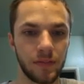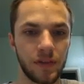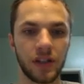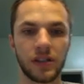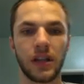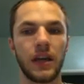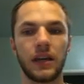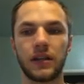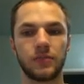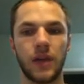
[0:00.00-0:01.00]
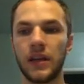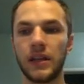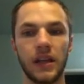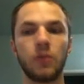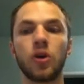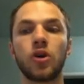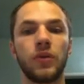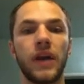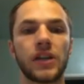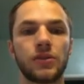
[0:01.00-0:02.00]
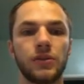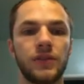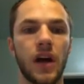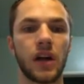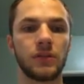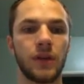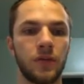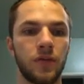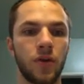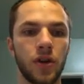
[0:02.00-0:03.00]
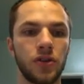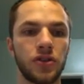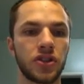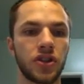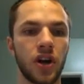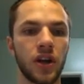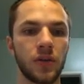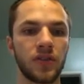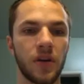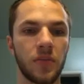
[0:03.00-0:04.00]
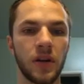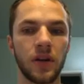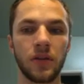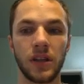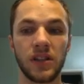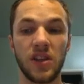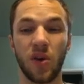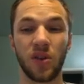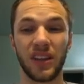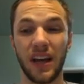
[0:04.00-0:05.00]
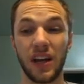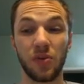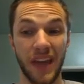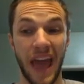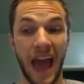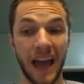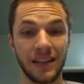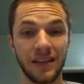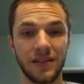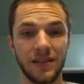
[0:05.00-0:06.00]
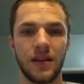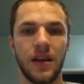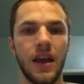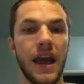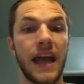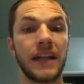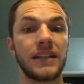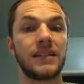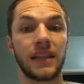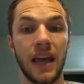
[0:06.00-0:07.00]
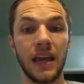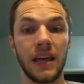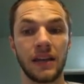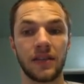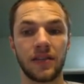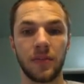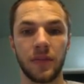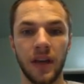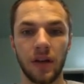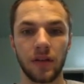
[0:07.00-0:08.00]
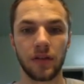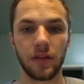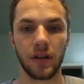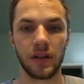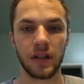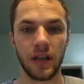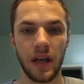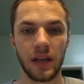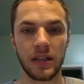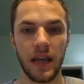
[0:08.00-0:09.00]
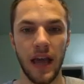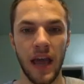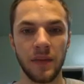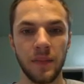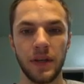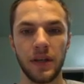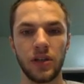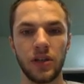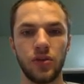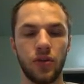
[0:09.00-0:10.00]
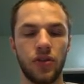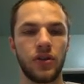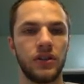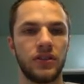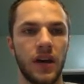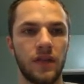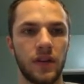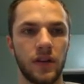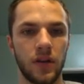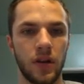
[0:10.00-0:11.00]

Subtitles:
Just like any chemical reaction we've talked about before, you're just starting with something, it's the only kind of reactant, and it's decaying into something else. It's decaying into Np237.